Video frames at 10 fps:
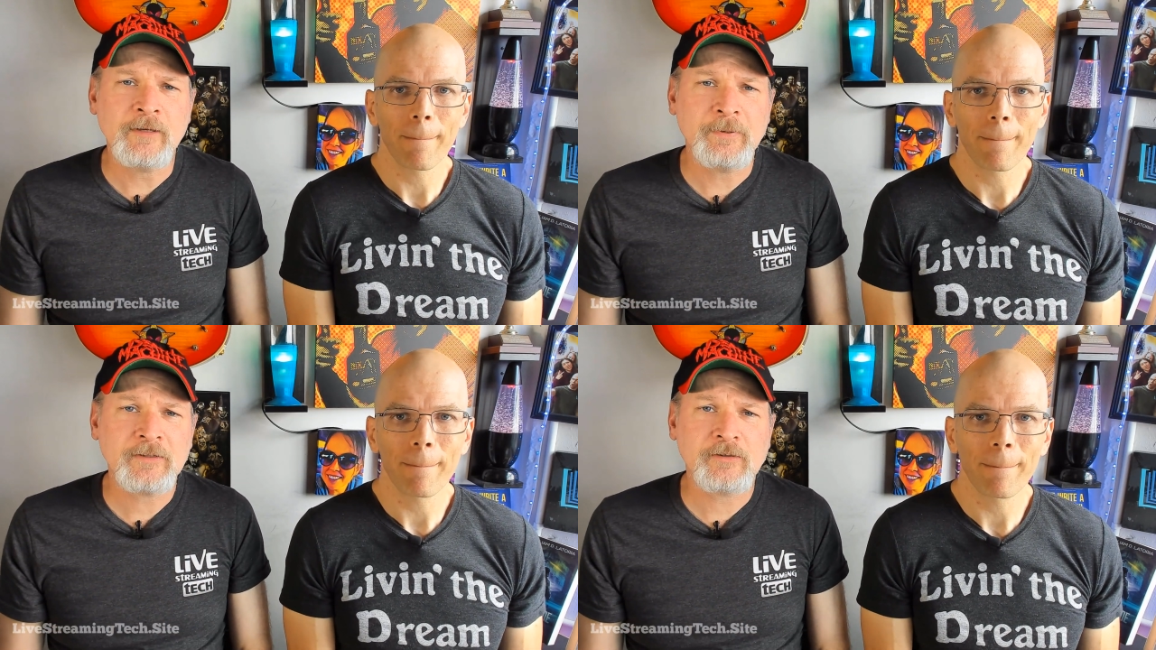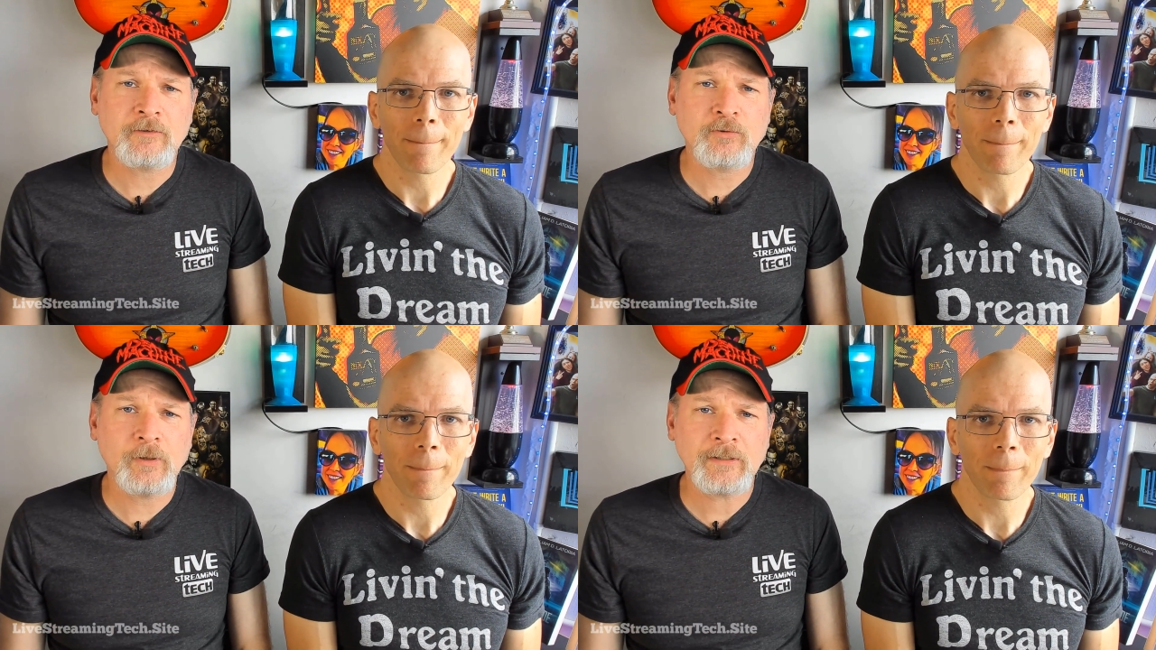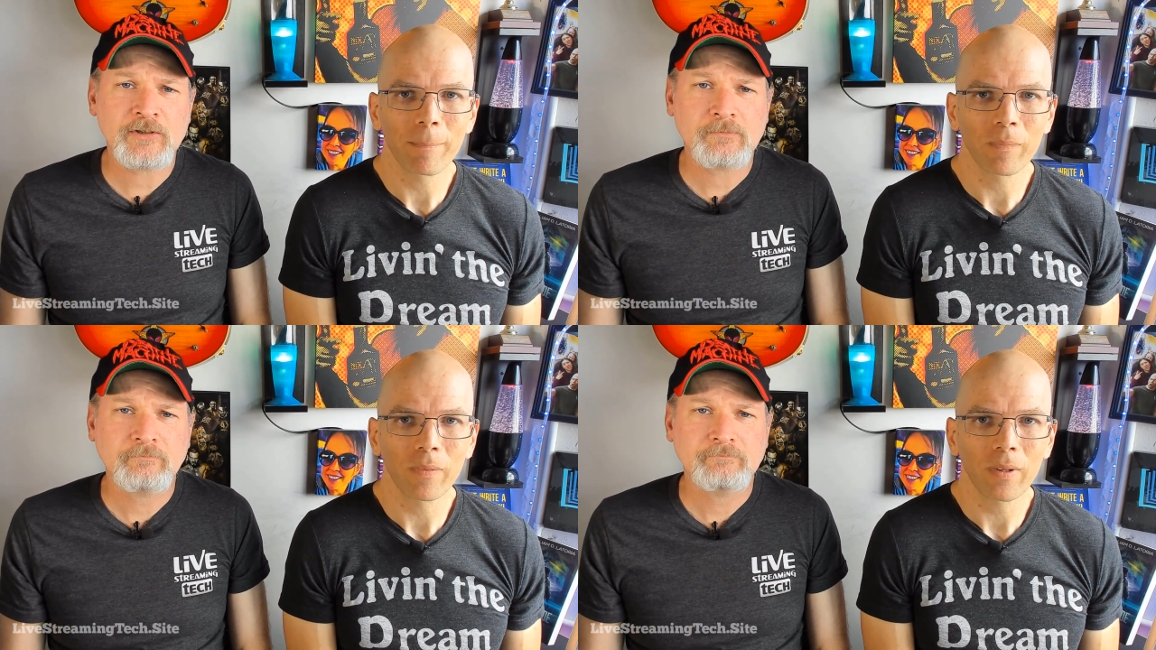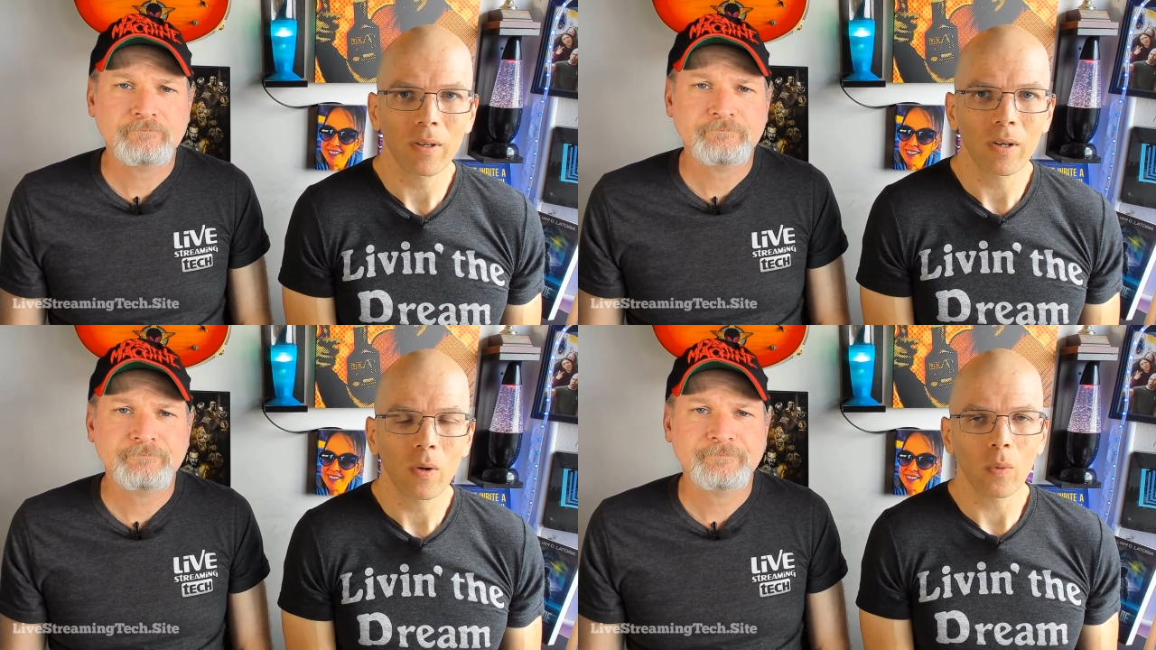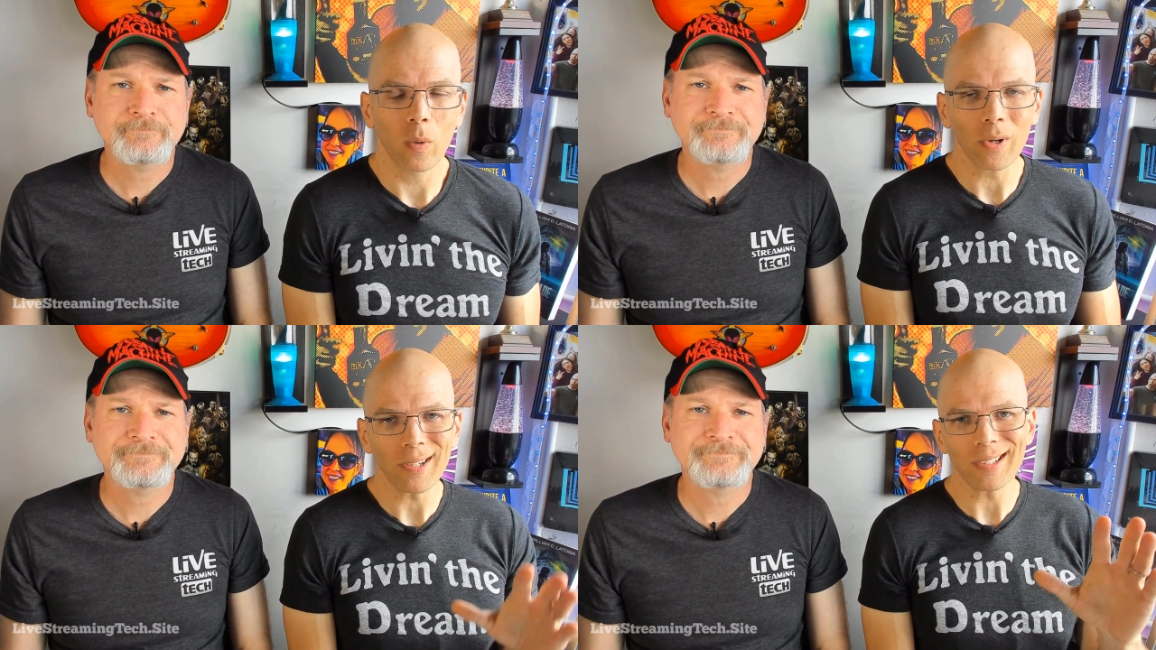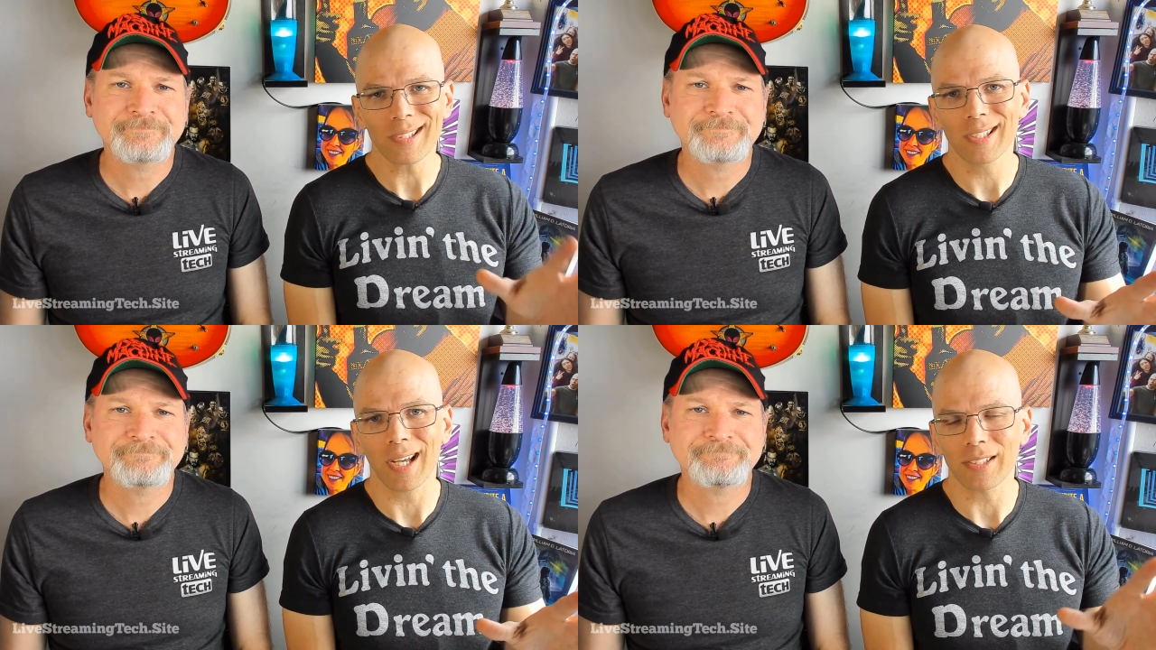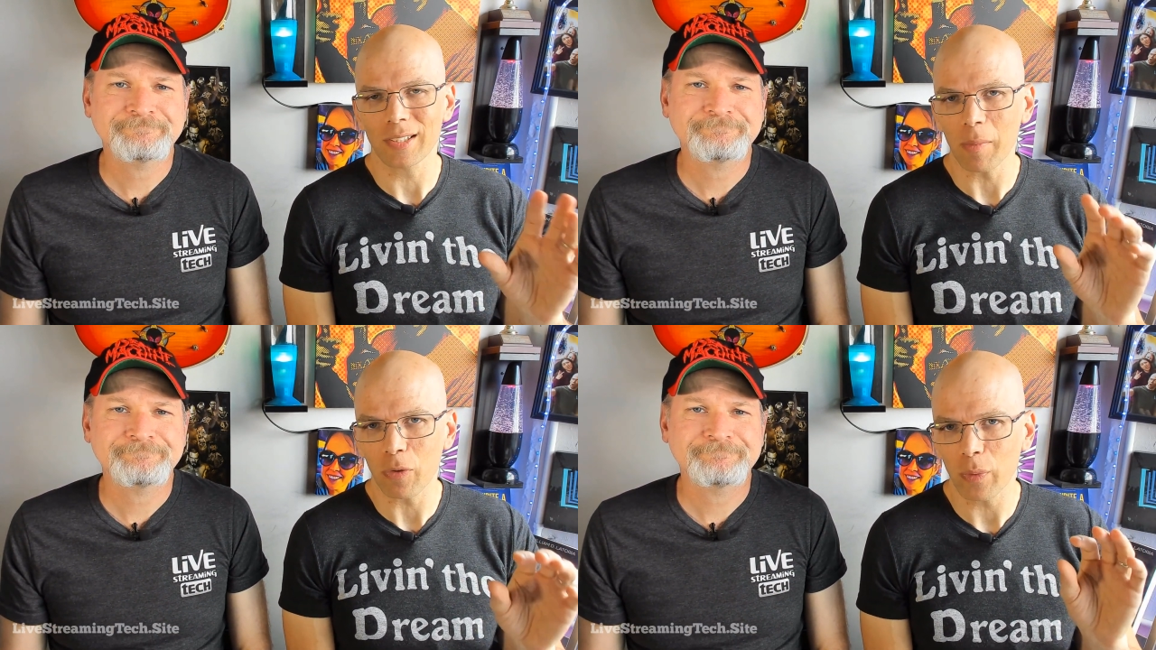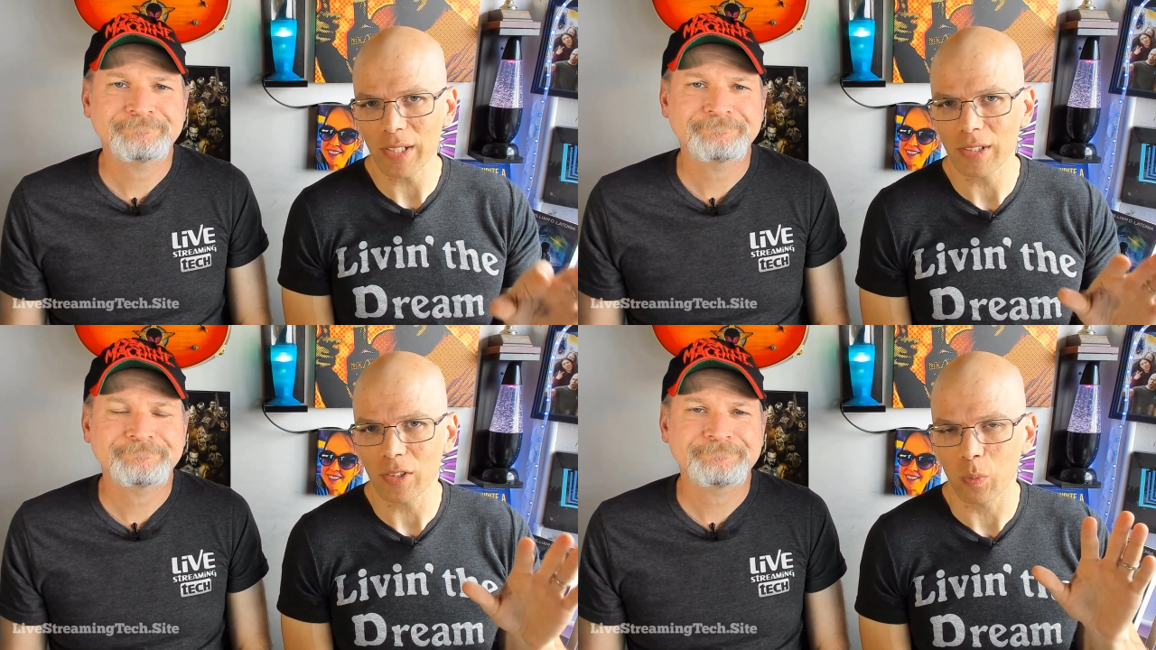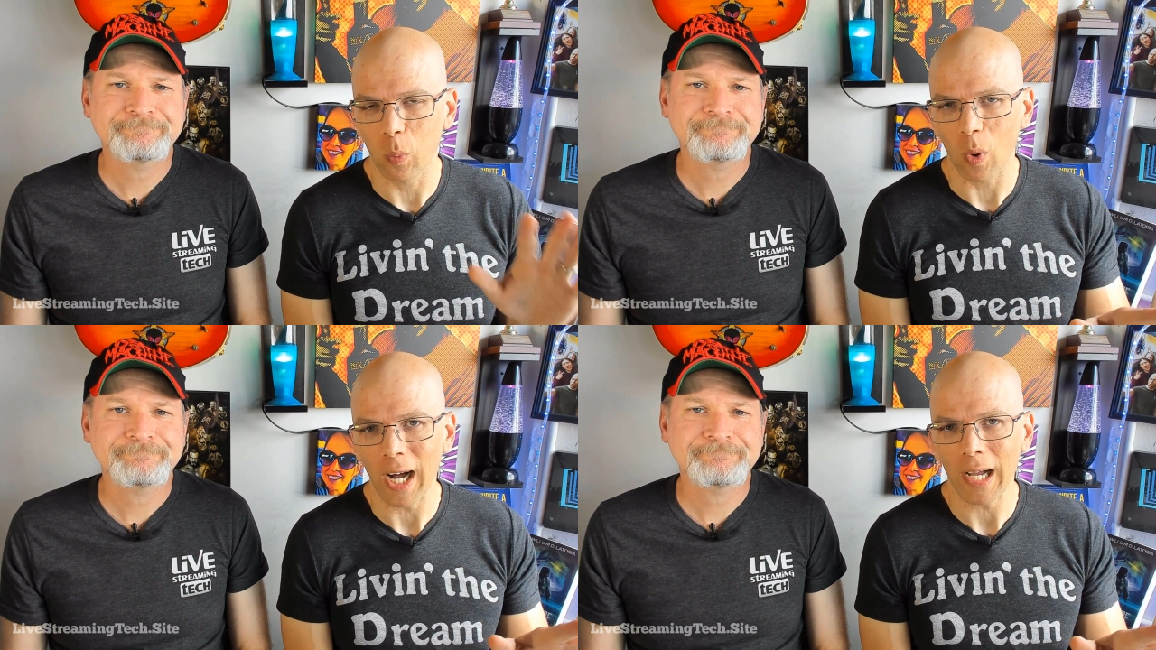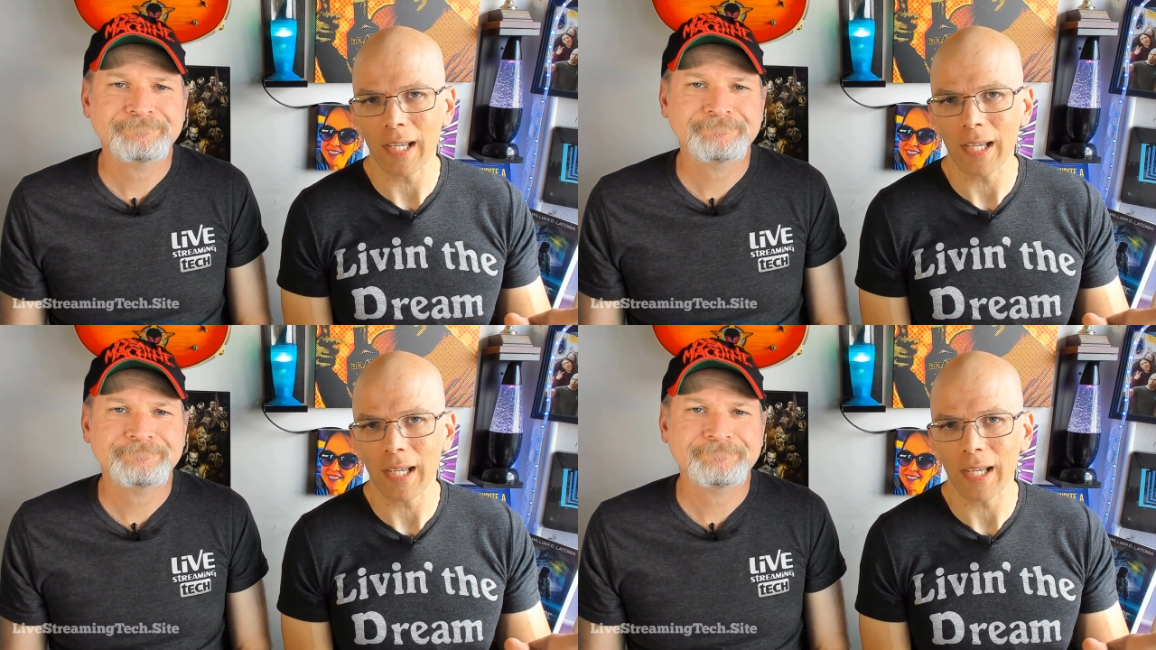Speaker 1: bits on Twitch? Well, we're going to discuss some of the reasons why